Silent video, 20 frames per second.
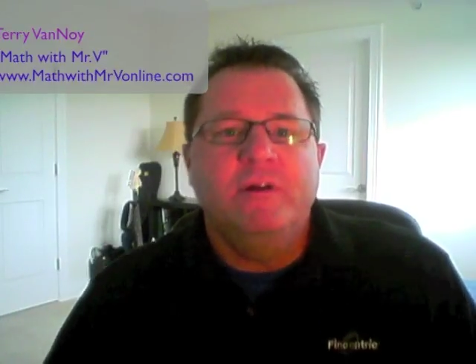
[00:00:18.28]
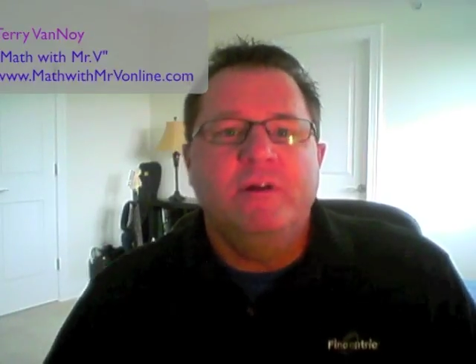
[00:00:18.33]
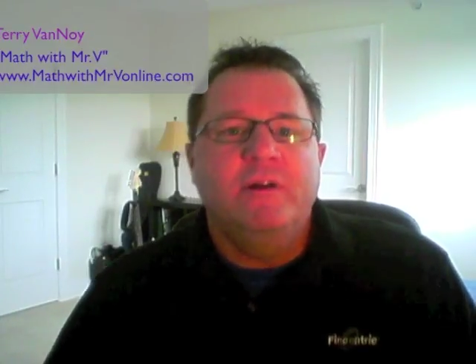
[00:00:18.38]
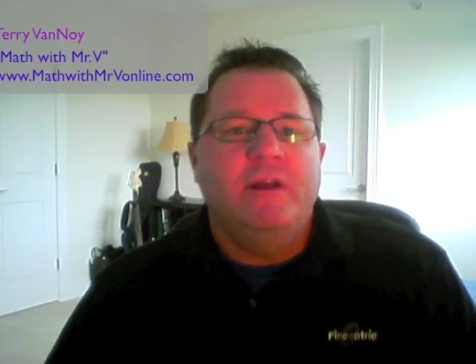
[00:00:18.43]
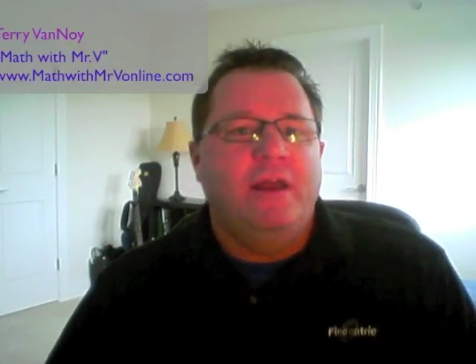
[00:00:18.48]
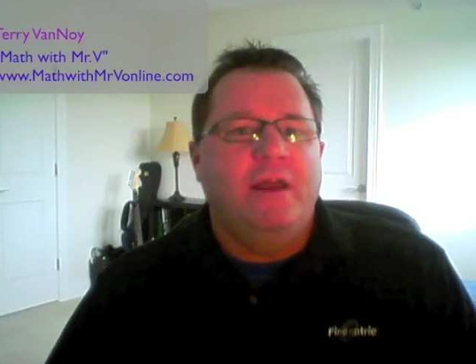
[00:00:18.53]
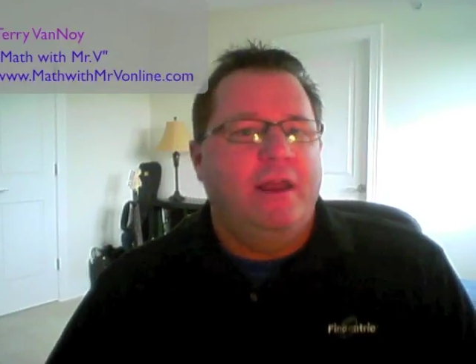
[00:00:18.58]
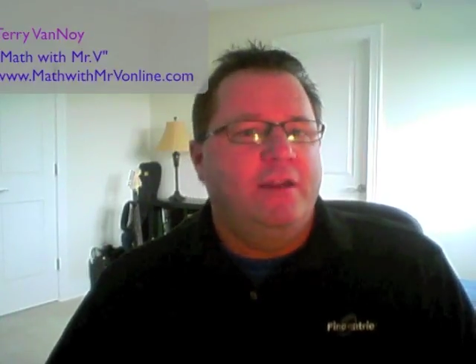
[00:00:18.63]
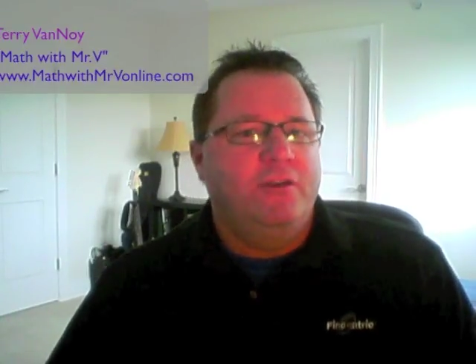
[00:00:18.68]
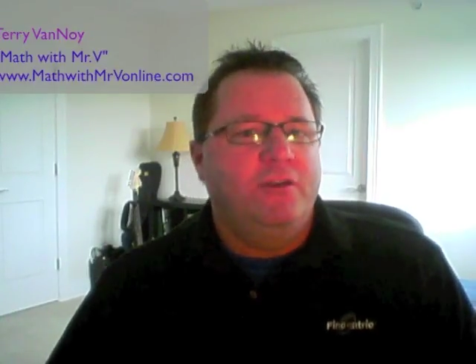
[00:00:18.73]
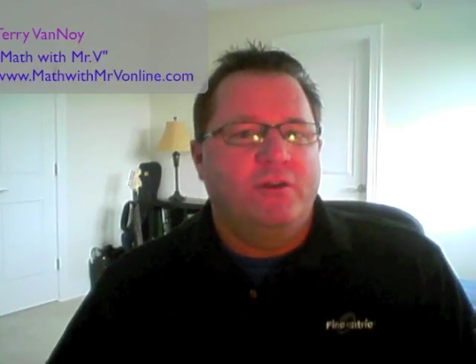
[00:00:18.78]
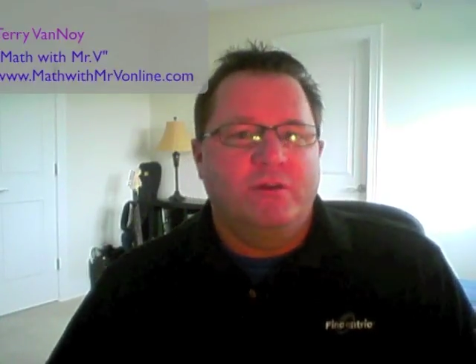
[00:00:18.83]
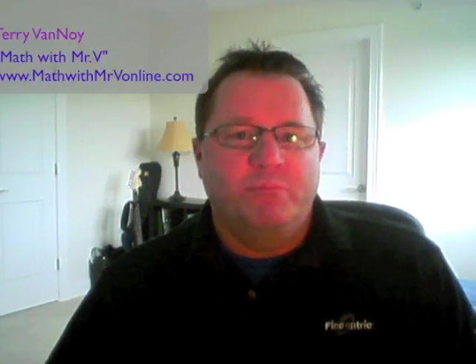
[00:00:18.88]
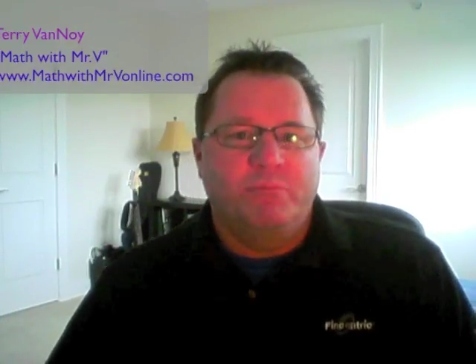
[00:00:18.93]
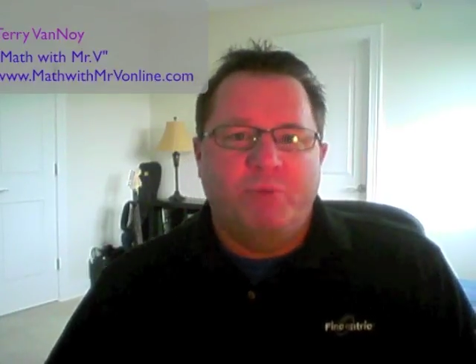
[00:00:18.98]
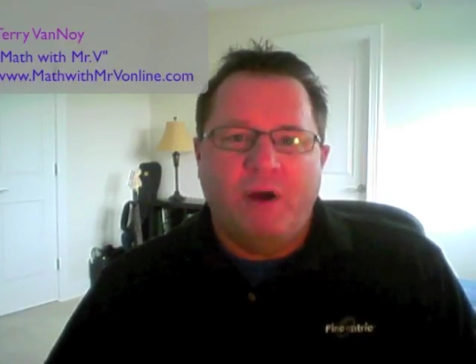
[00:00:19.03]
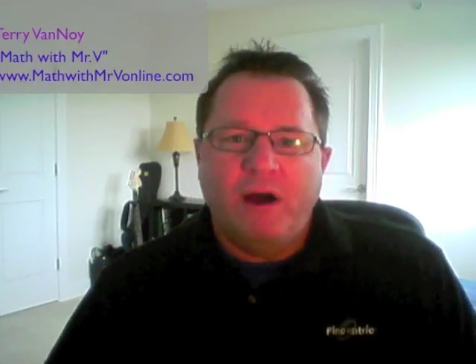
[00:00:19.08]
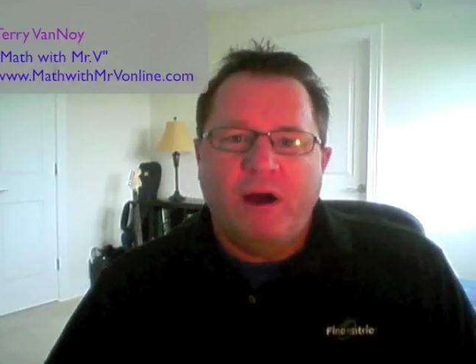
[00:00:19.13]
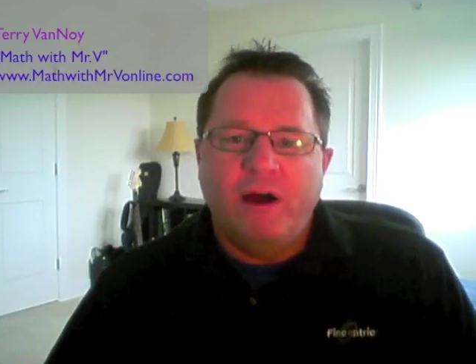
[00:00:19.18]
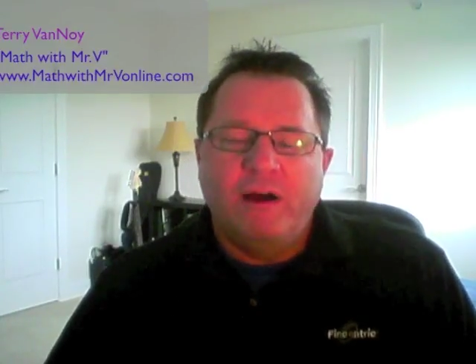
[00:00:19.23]
and you can
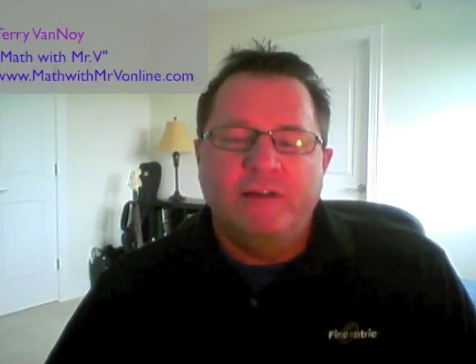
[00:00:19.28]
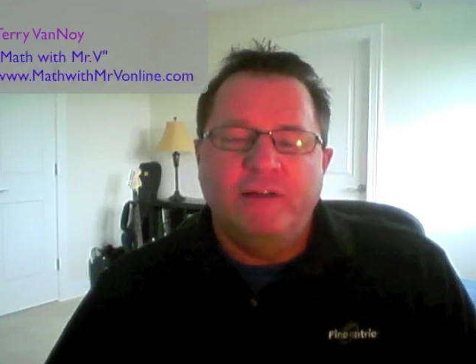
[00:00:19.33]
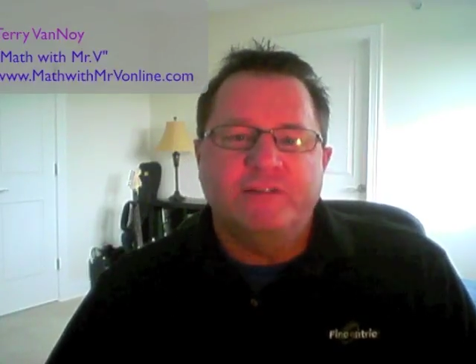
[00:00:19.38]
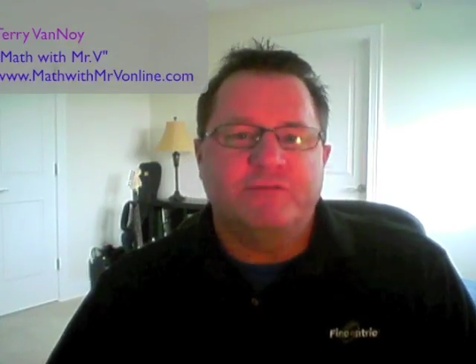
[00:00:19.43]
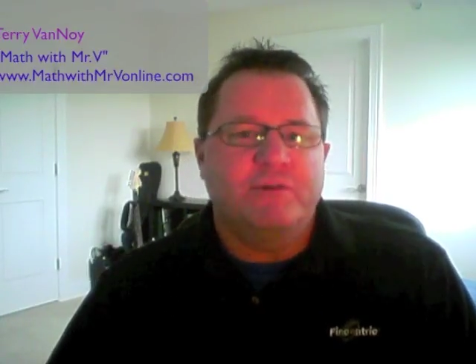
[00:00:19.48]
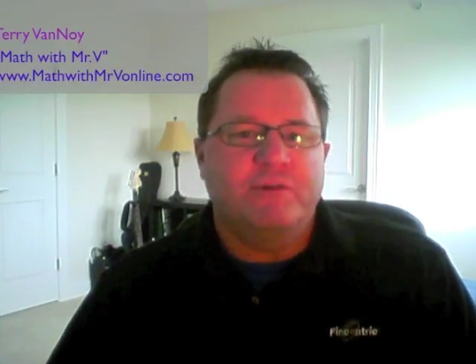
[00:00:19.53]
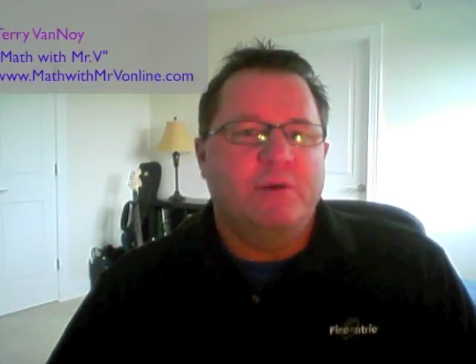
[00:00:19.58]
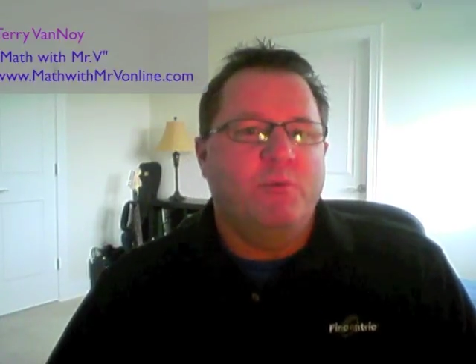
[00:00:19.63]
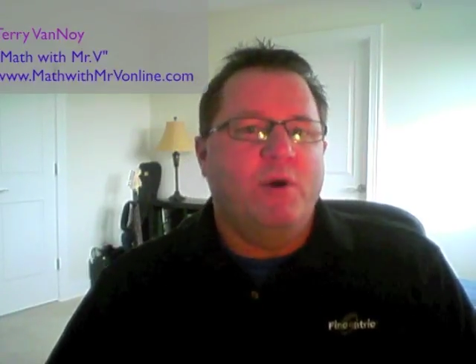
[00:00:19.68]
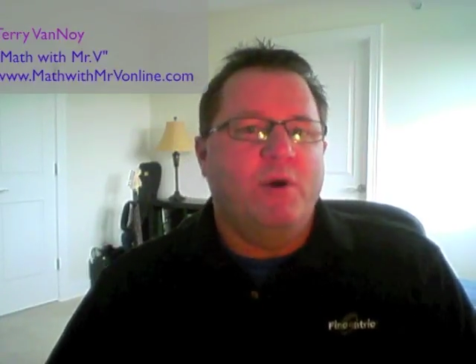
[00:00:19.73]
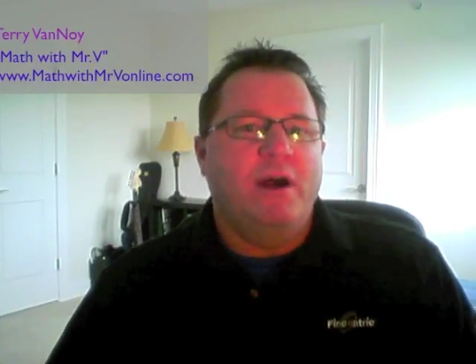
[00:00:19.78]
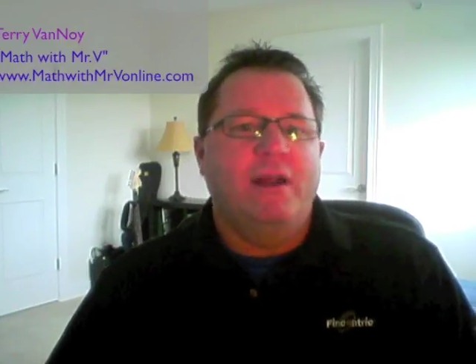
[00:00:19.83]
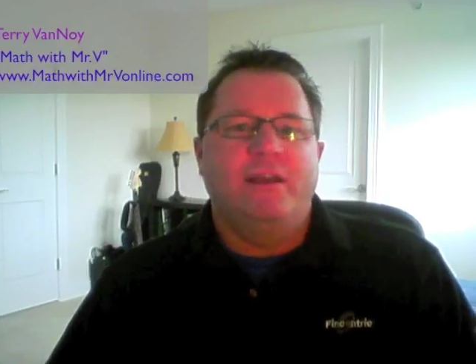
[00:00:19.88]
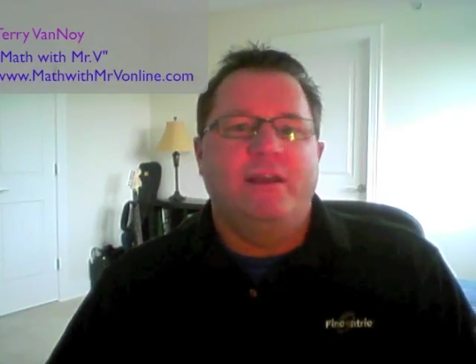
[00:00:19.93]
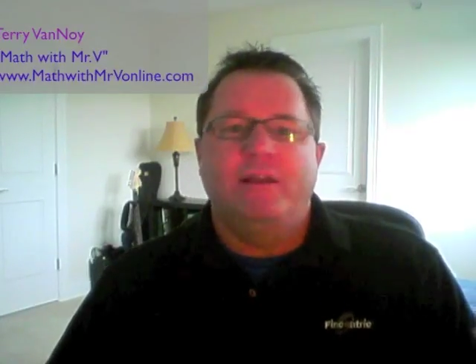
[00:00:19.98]
pause, rewind,